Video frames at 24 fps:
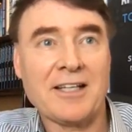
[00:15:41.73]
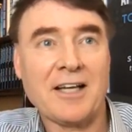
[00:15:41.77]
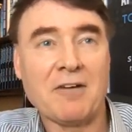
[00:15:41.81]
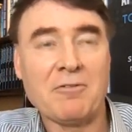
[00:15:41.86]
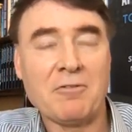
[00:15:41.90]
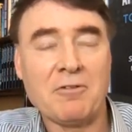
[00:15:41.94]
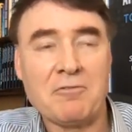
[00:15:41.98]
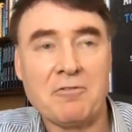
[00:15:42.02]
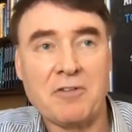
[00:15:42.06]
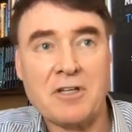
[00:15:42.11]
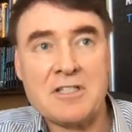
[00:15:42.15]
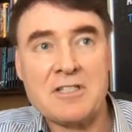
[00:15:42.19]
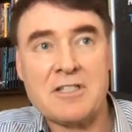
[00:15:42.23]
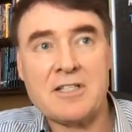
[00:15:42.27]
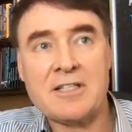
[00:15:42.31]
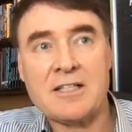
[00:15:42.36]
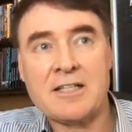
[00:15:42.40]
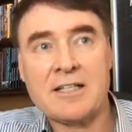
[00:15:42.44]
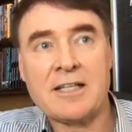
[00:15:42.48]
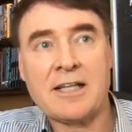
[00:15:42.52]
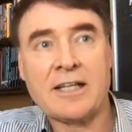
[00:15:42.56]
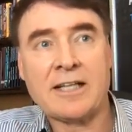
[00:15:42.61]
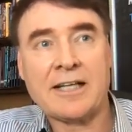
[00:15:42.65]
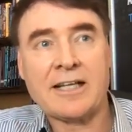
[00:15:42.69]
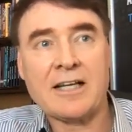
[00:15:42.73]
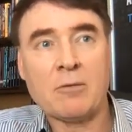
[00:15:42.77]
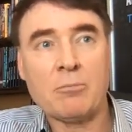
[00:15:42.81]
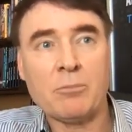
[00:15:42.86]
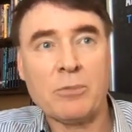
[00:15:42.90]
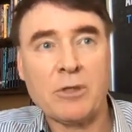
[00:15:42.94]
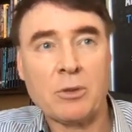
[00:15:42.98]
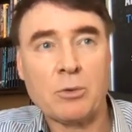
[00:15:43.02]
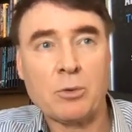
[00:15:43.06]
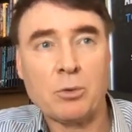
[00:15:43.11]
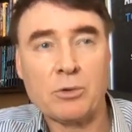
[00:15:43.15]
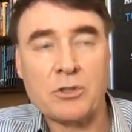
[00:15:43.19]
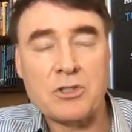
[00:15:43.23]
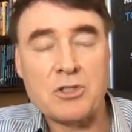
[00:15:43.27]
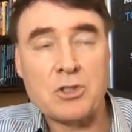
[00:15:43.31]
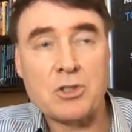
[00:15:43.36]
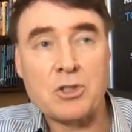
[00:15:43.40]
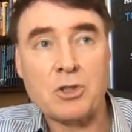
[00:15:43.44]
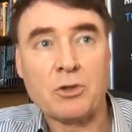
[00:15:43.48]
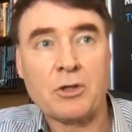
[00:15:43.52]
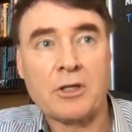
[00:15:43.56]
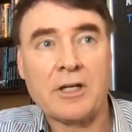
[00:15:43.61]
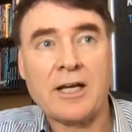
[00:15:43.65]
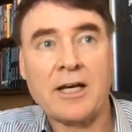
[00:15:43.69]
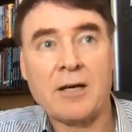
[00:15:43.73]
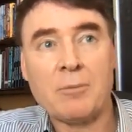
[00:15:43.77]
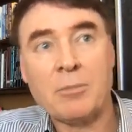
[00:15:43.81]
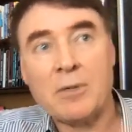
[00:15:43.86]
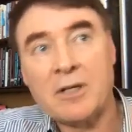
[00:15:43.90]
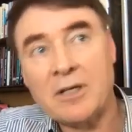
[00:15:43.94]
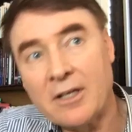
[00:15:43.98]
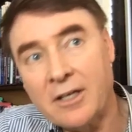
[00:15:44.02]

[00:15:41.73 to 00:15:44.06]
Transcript: I've invested in another company called the Student Hub,